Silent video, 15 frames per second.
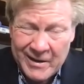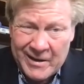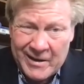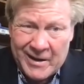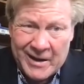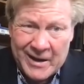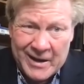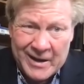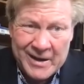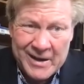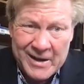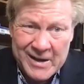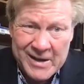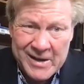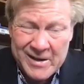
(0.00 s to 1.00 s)

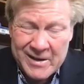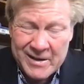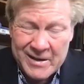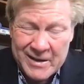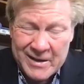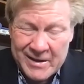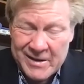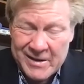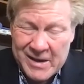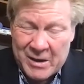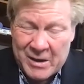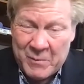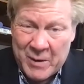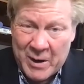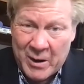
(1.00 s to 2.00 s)

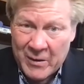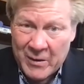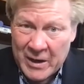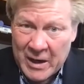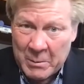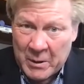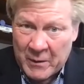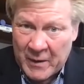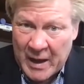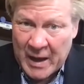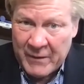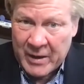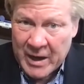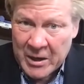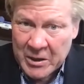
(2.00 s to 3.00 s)
compared to the number of
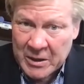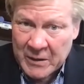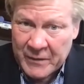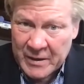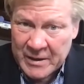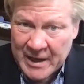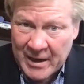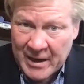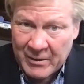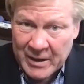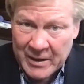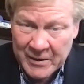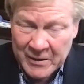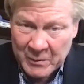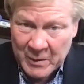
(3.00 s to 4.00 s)
aviation
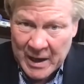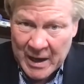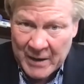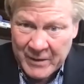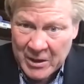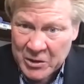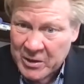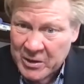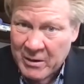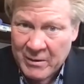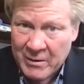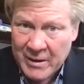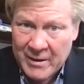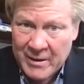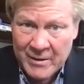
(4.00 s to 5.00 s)
fatalities we have each year,
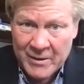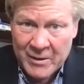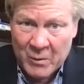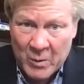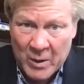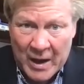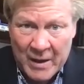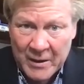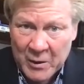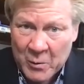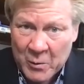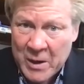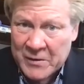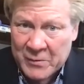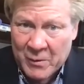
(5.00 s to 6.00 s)
I think the
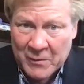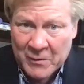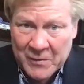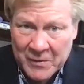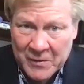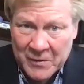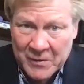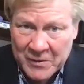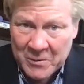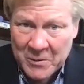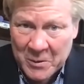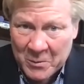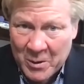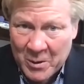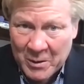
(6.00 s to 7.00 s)
resources are in the
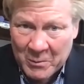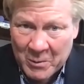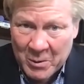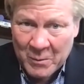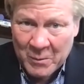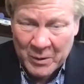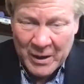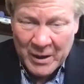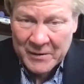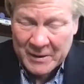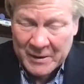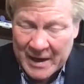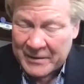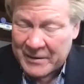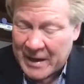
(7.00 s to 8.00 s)
wrong place.
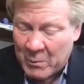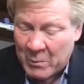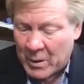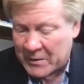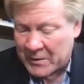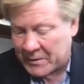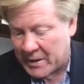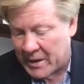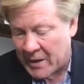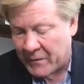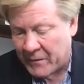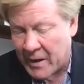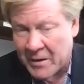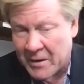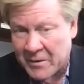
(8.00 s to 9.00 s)
Not that I want to see the
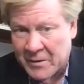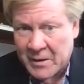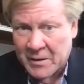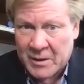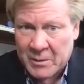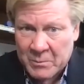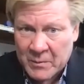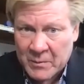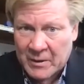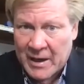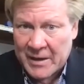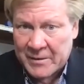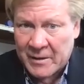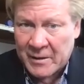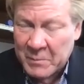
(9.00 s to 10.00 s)
FAA system
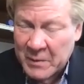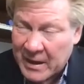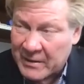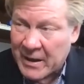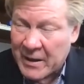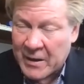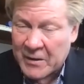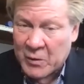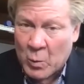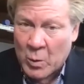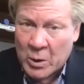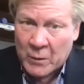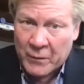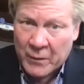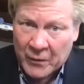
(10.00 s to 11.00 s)
lessened, because I think it's a
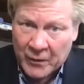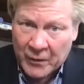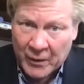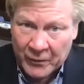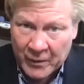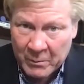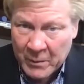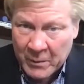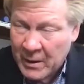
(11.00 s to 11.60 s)
wonderful system,